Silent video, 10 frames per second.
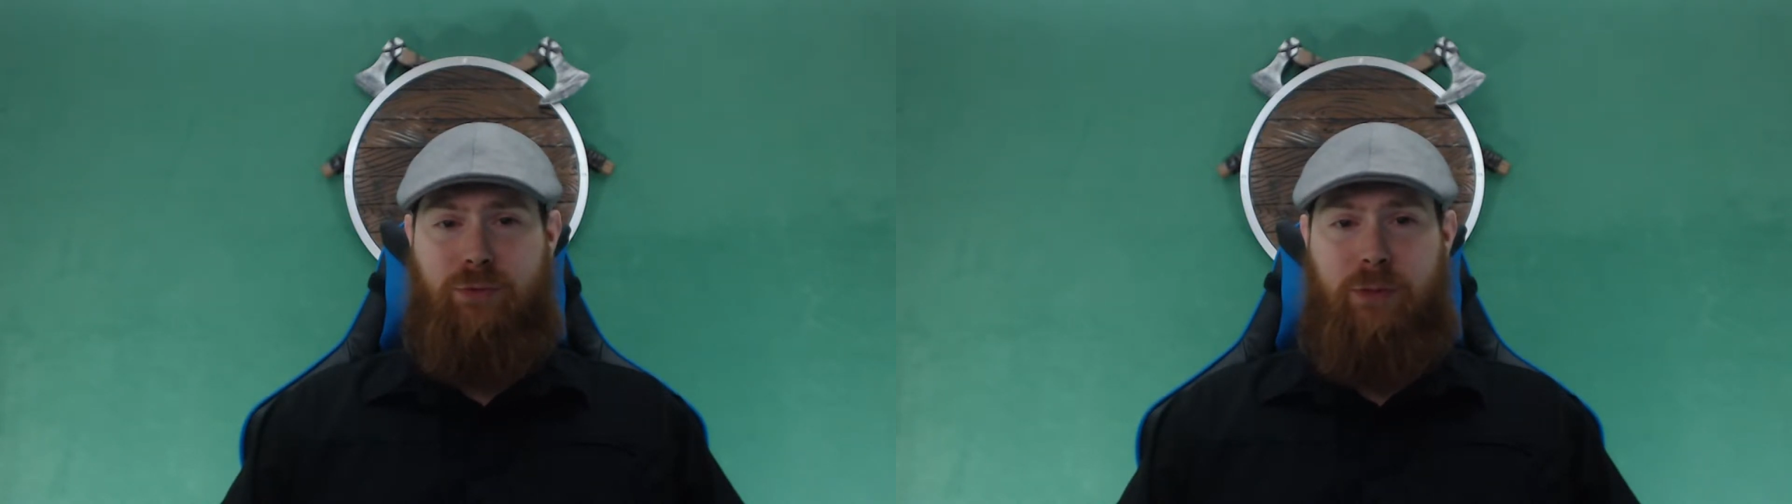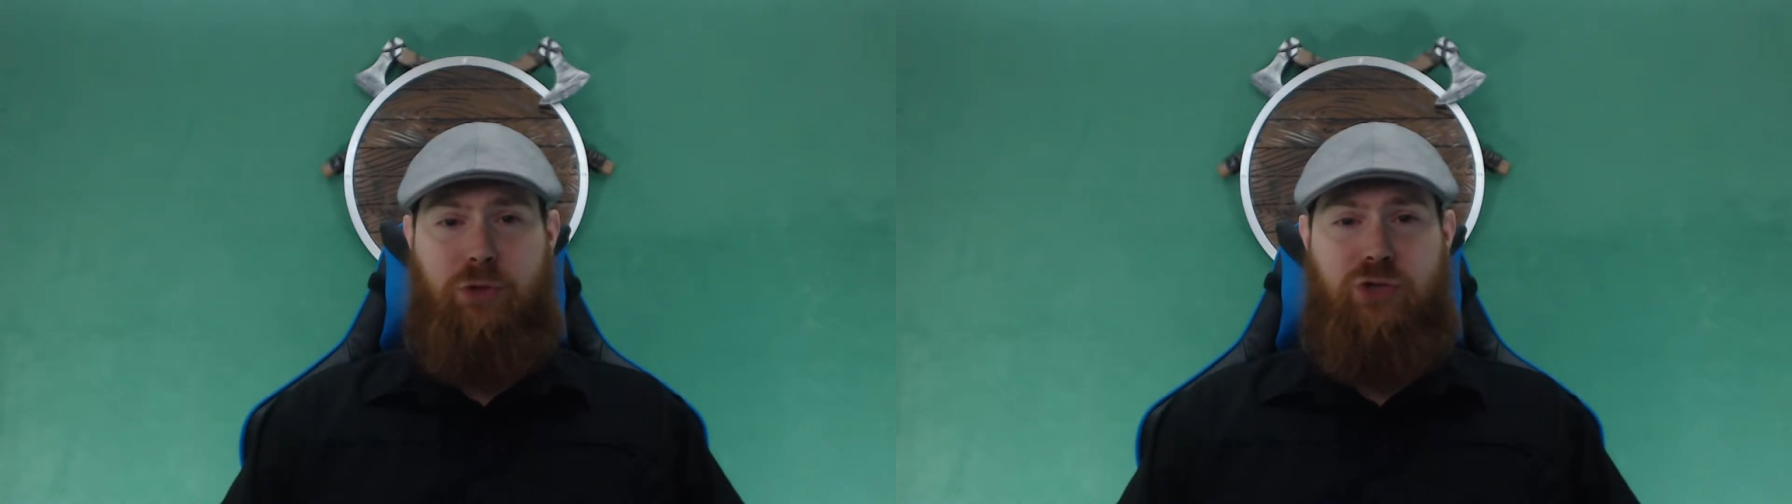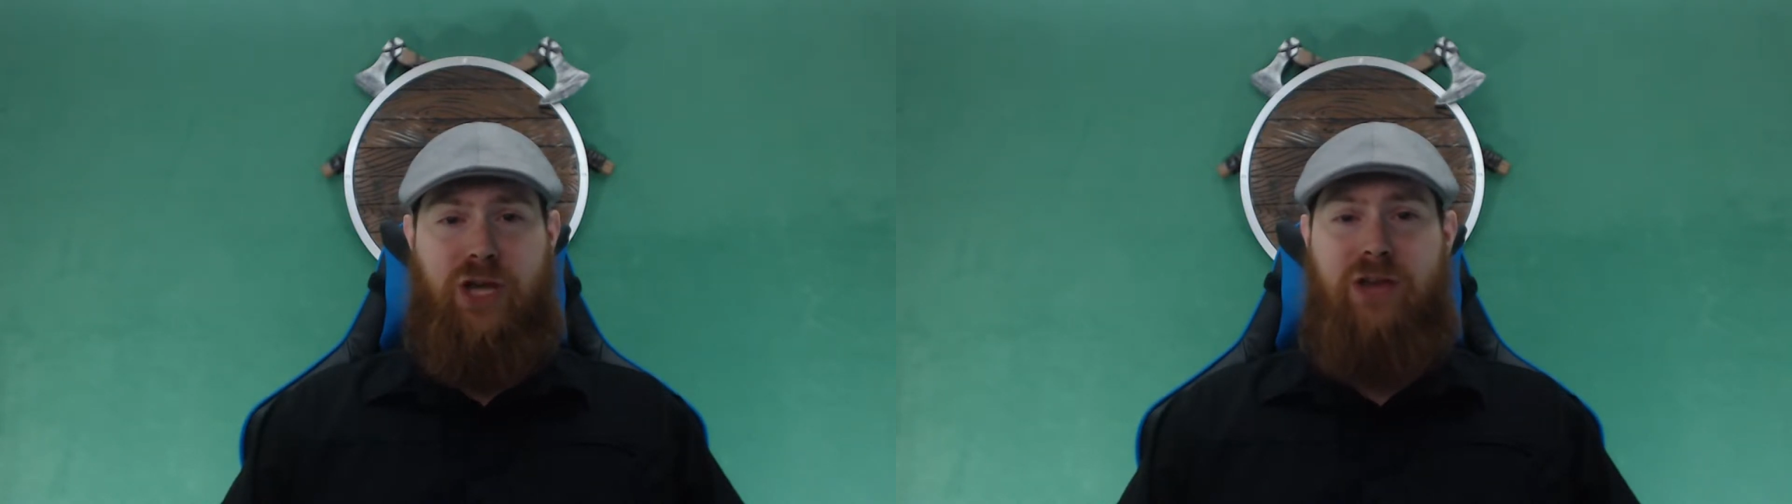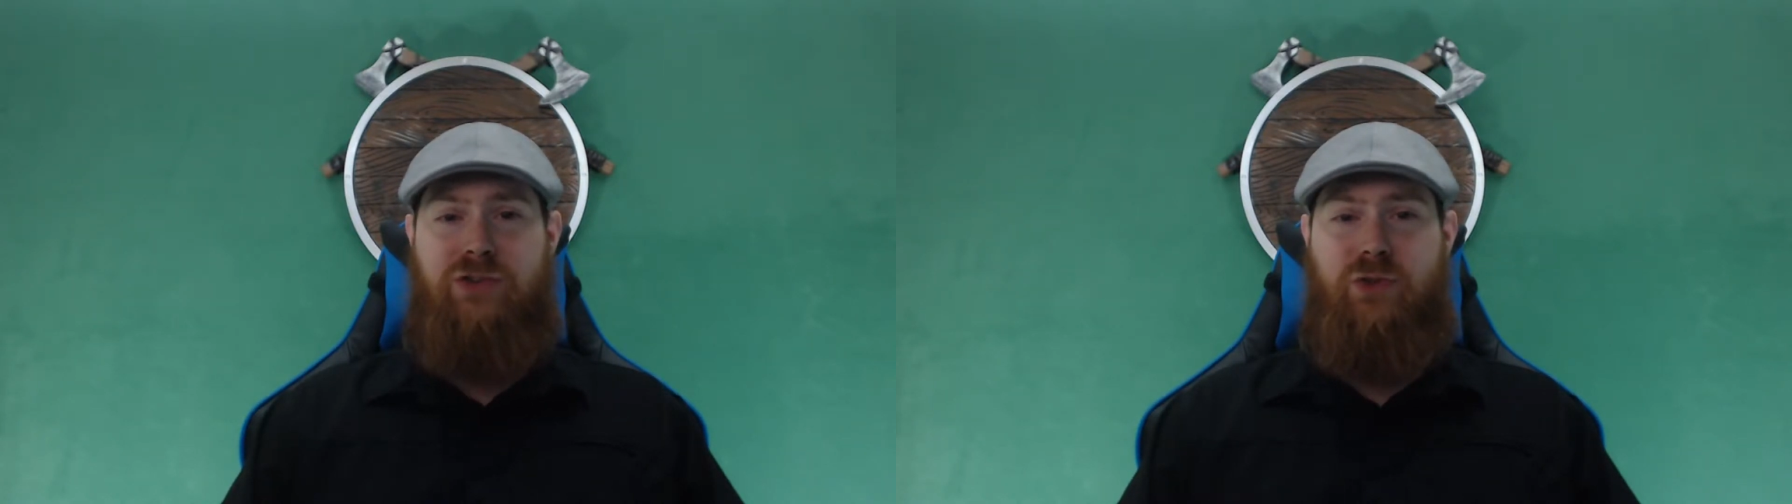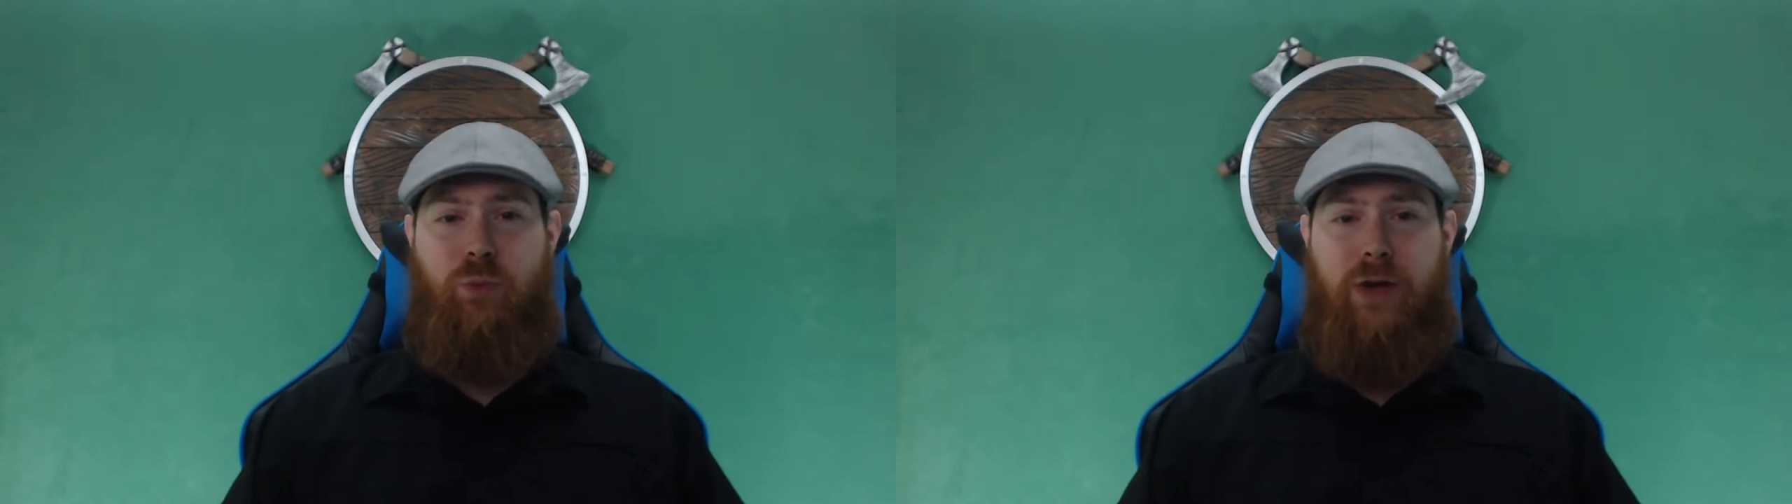that would
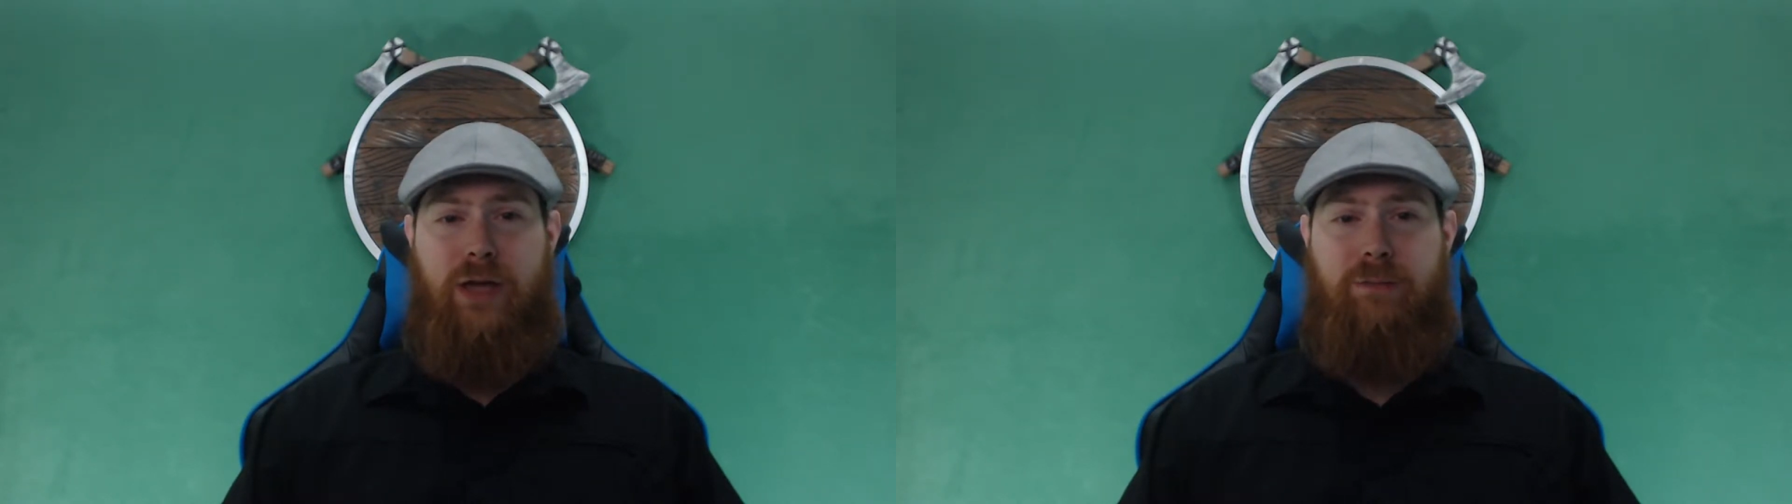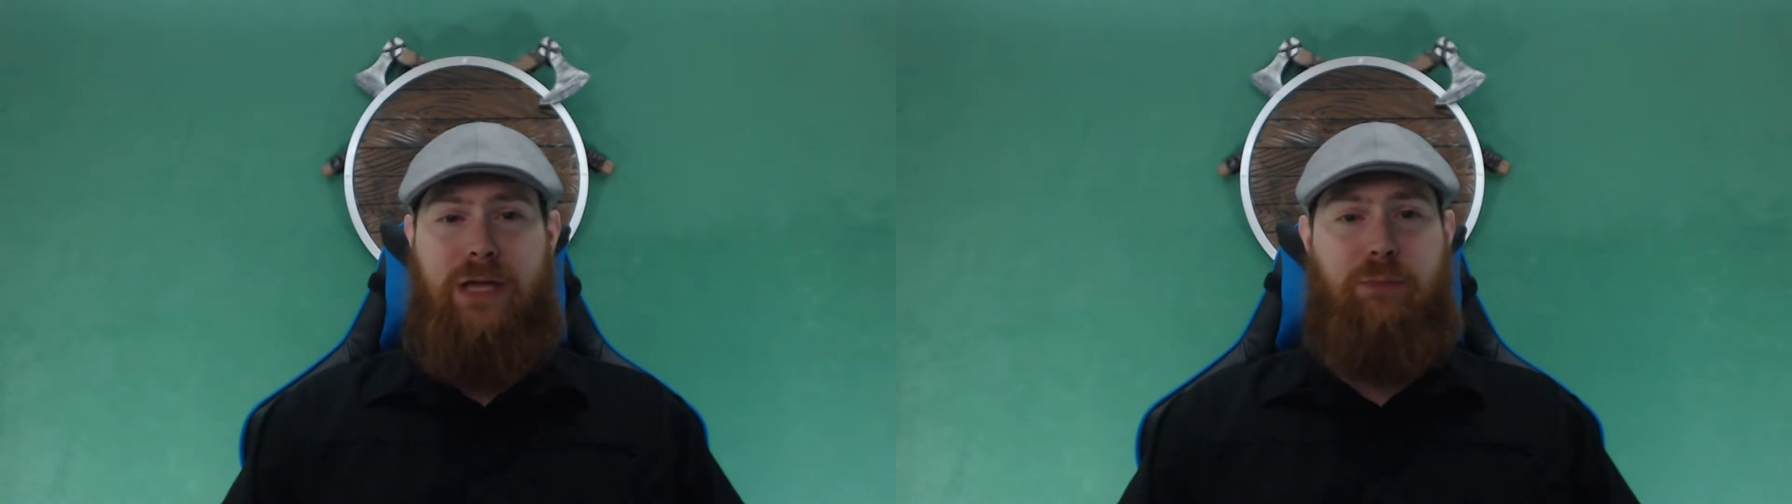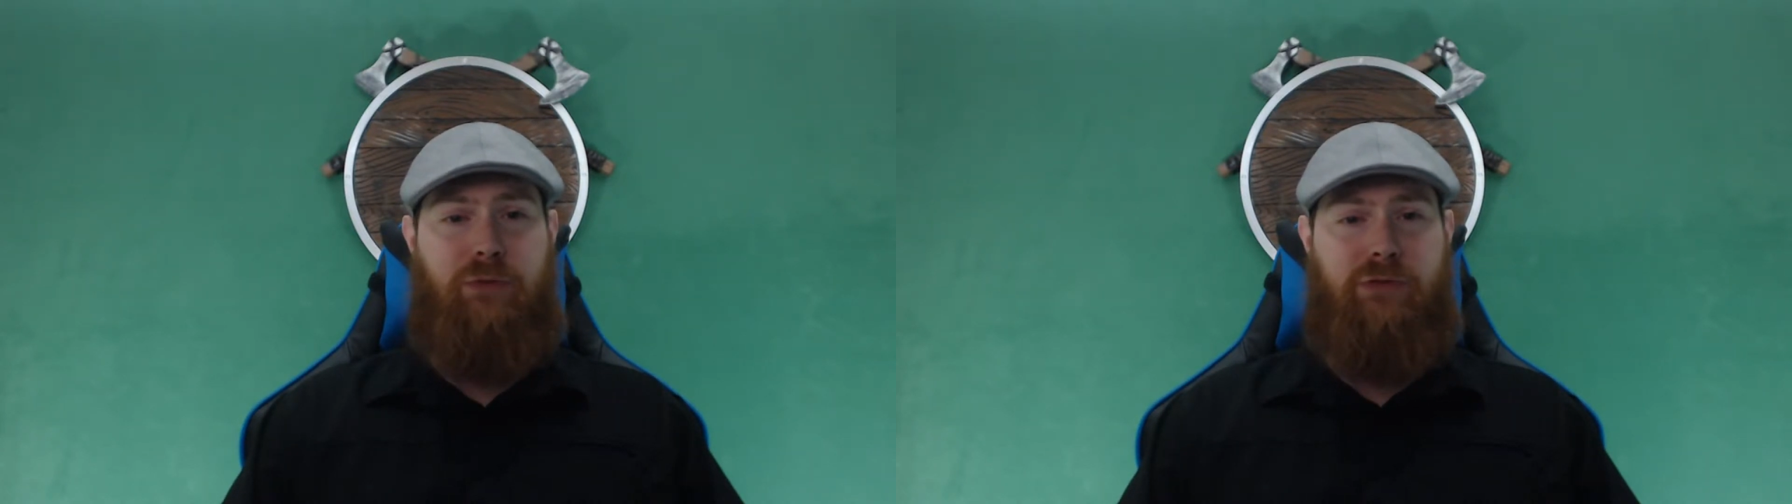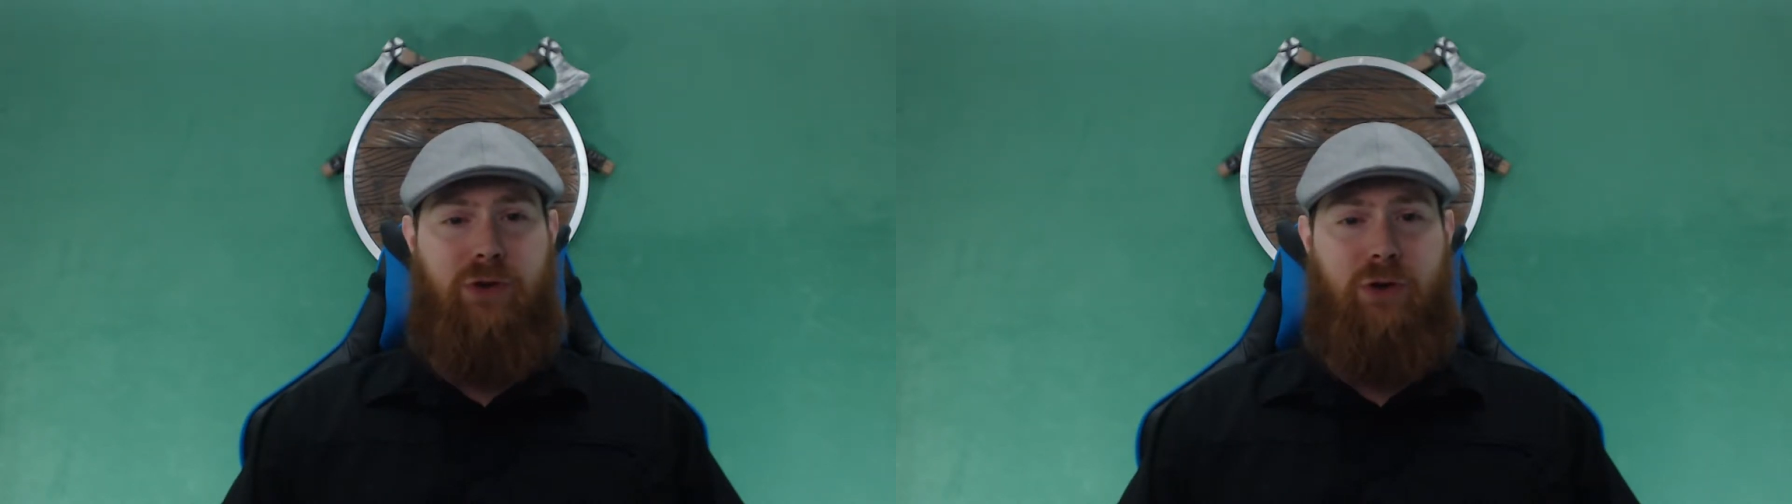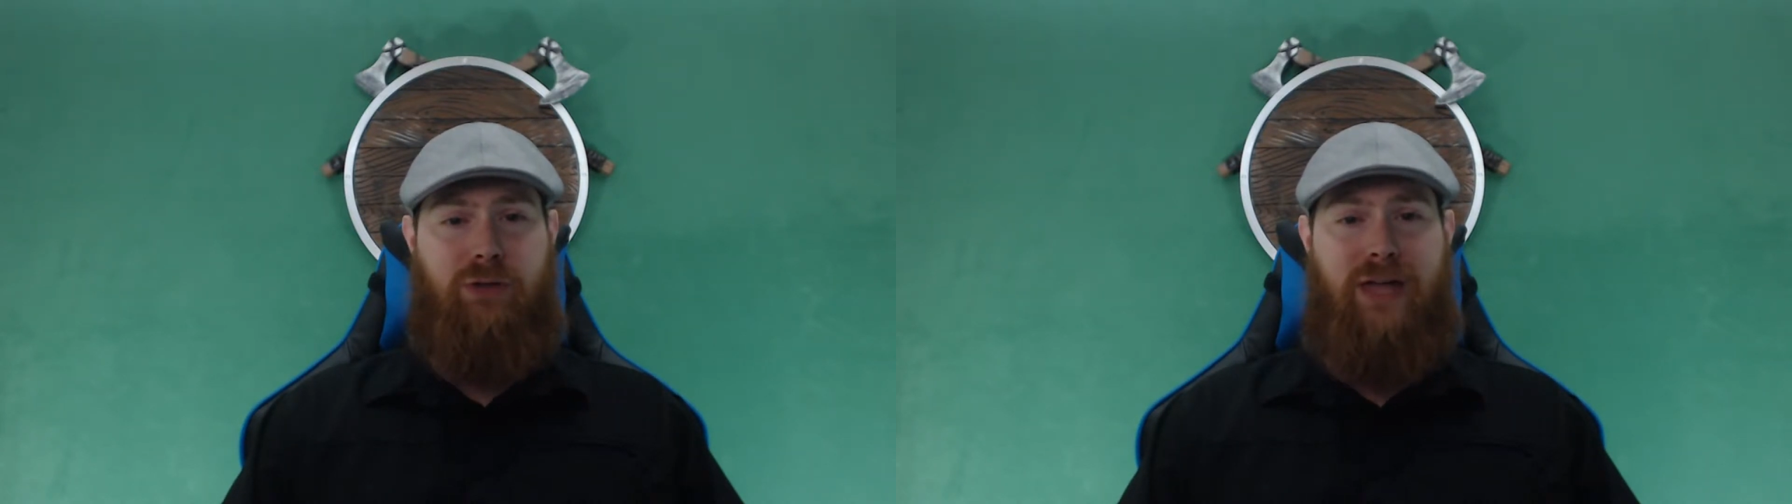change the way people
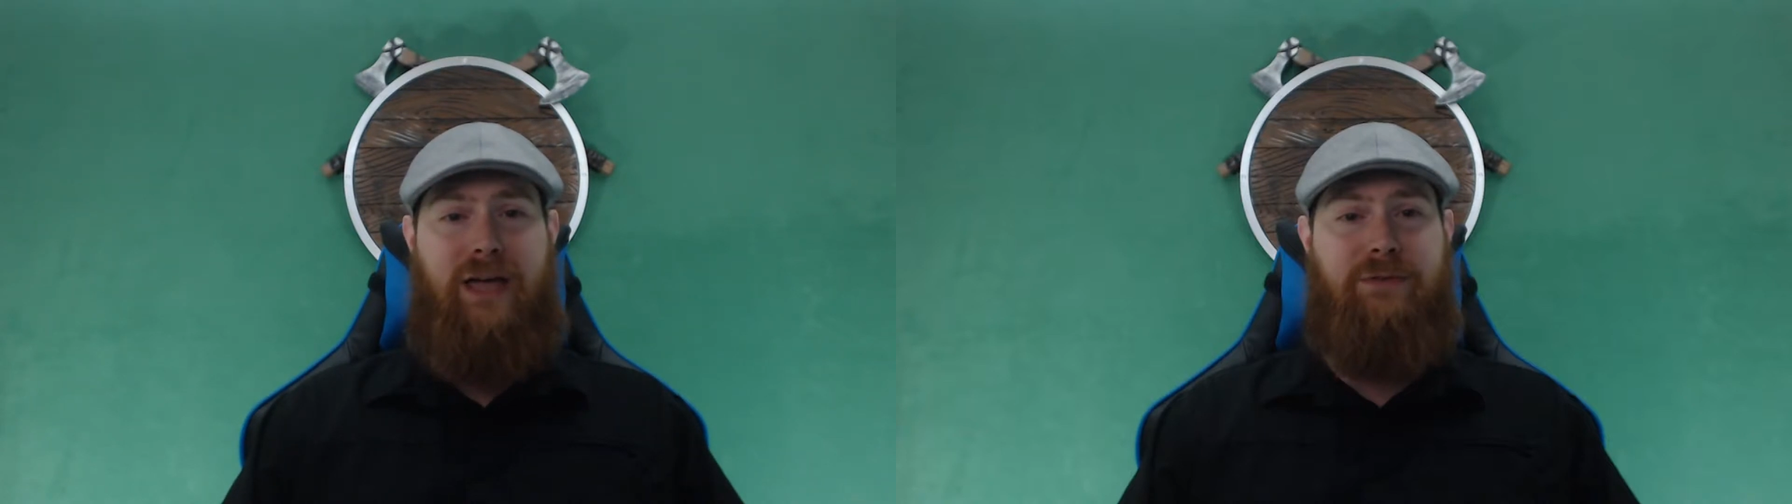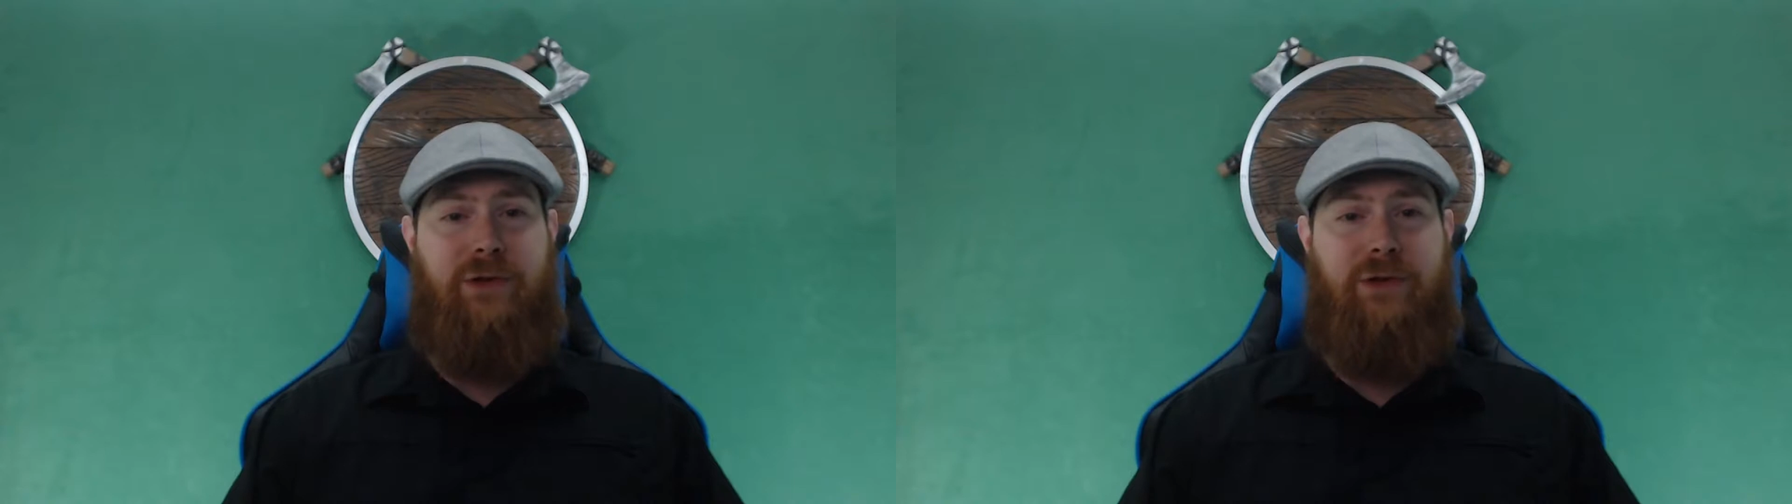saw live